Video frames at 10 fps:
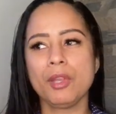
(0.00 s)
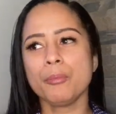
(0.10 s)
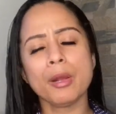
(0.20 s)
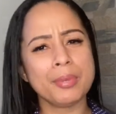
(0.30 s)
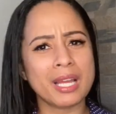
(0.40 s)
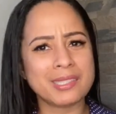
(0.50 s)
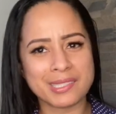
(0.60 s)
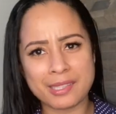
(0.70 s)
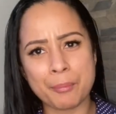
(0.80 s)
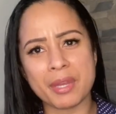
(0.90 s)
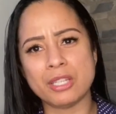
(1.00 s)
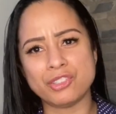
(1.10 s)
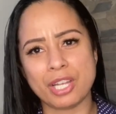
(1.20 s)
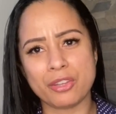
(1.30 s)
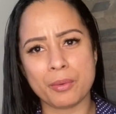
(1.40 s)
probably like December and
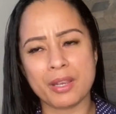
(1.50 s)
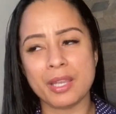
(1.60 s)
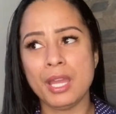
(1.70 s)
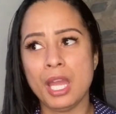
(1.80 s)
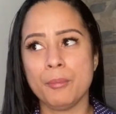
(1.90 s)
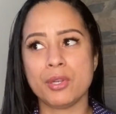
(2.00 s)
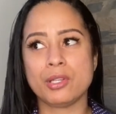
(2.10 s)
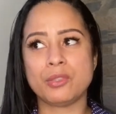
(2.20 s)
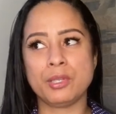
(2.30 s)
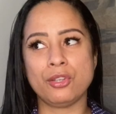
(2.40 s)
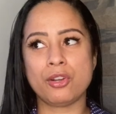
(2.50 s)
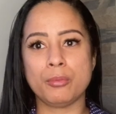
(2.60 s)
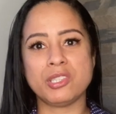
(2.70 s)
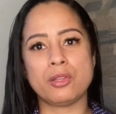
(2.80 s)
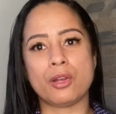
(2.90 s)
January, because when you're
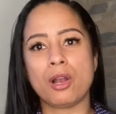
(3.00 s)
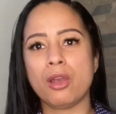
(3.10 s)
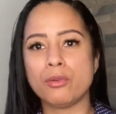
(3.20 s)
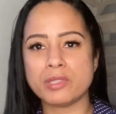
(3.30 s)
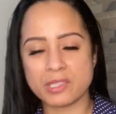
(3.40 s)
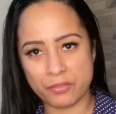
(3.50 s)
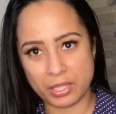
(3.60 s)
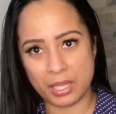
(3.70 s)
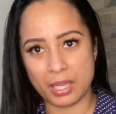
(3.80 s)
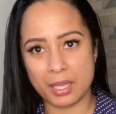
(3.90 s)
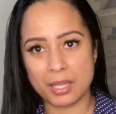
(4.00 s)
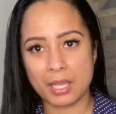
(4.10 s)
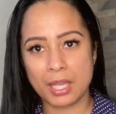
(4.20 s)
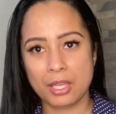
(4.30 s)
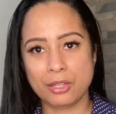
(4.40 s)
coming to the close of the year,
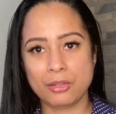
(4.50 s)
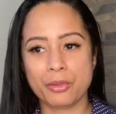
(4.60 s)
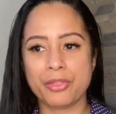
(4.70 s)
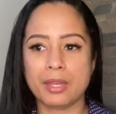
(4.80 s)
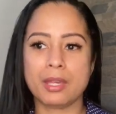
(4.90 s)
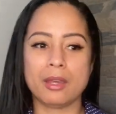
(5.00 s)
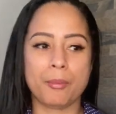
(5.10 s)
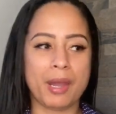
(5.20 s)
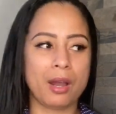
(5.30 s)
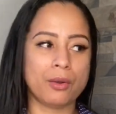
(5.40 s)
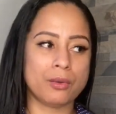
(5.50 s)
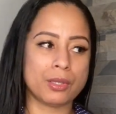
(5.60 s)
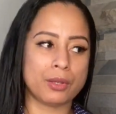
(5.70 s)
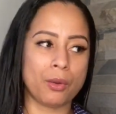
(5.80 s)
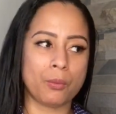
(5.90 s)
you're thinking about
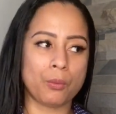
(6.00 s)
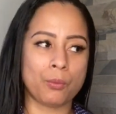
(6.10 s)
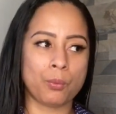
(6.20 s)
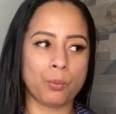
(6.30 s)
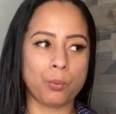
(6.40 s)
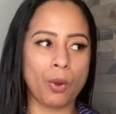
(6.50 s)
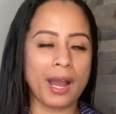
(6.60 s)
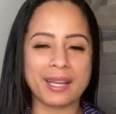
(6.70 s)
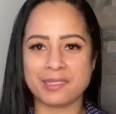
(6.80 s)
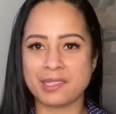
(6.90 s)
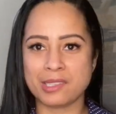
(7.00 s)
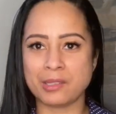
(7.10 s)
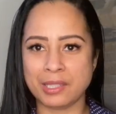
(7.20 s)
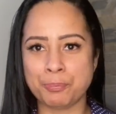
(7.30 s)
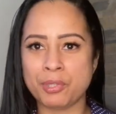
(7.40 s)
what has this
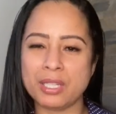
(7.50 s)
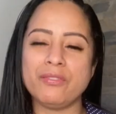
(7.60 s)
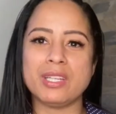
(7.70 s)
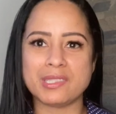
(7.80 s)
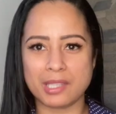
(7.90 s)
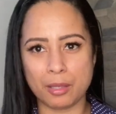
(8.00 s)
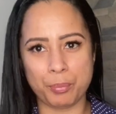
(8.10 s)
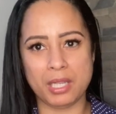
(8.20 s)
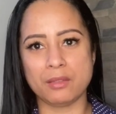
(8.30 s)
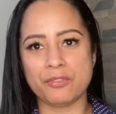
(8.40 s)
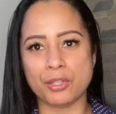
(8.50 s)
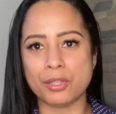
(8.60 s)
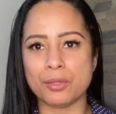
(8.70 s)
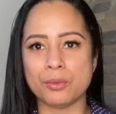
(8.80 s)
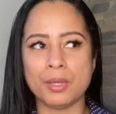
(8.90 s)
previous year been for
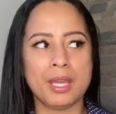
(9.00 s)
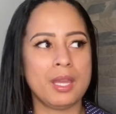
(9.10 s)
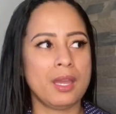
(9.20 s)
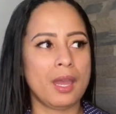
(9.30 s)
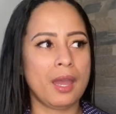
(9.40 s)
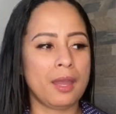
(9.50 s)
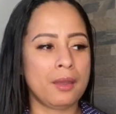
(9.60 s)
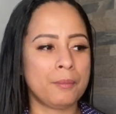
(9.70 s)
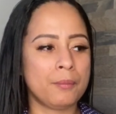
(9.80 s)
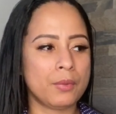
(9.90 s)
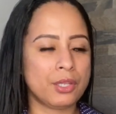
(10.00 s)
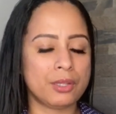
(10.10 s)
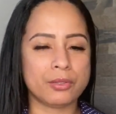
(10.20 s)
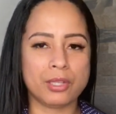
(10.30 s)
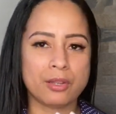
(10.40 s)
you.
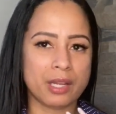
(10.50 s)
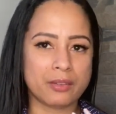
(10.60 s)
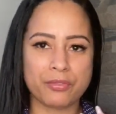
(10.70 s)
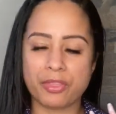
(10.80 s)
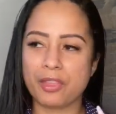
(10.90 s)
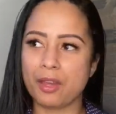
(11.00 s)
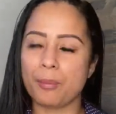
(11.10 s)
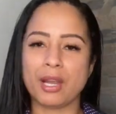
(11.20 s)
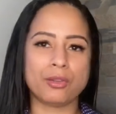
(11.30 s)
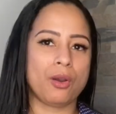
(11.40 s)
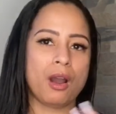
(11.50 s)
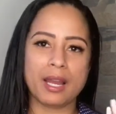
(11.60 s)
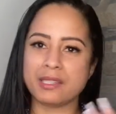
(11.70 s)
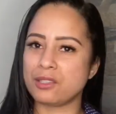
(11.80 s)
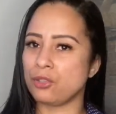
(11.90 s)
You kind of think about your
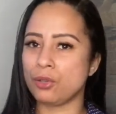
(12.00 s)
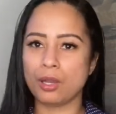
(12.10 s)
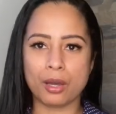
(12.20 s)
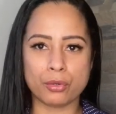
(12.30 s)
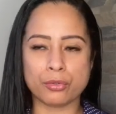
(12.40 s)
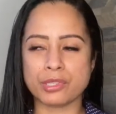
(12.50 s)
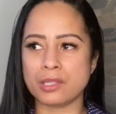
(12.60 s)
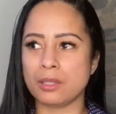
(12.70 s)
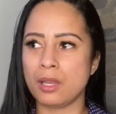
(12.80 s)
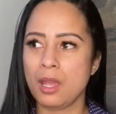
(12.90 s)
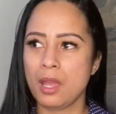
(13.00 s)
highs and your lows and